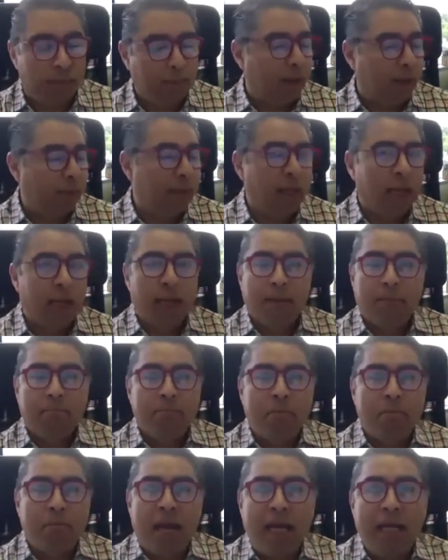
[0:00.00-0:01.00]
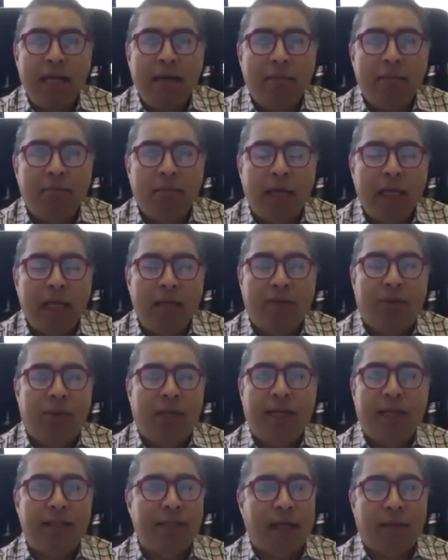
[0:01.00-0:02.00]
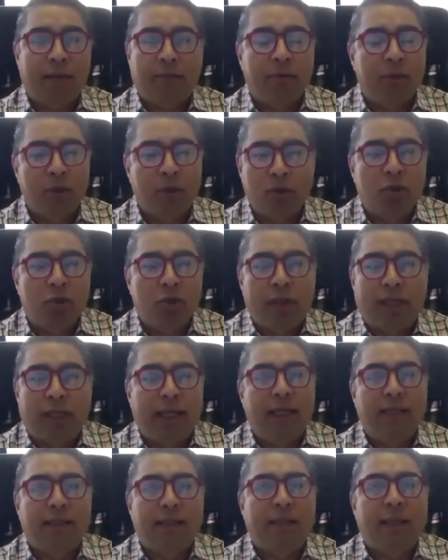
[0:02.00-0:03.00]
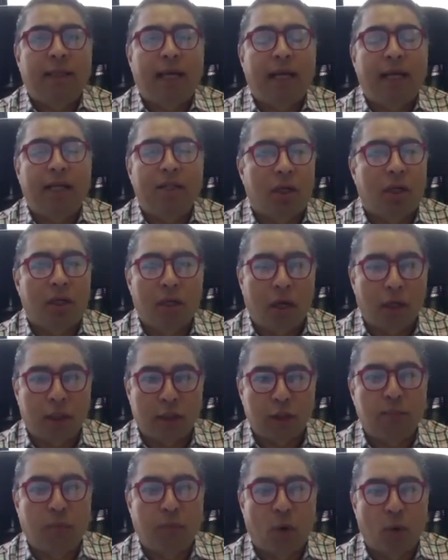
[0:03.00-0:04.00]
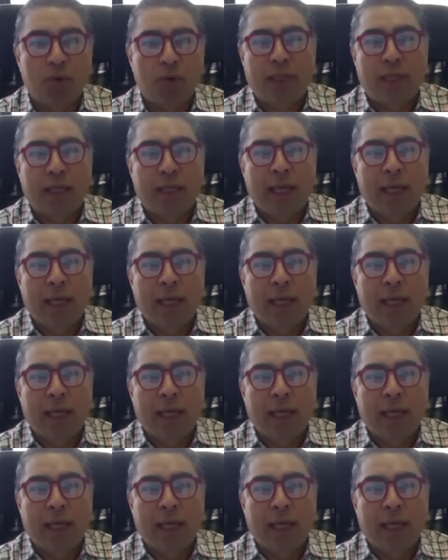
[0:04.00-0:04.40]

about many things that usually kids at that age are not exposed.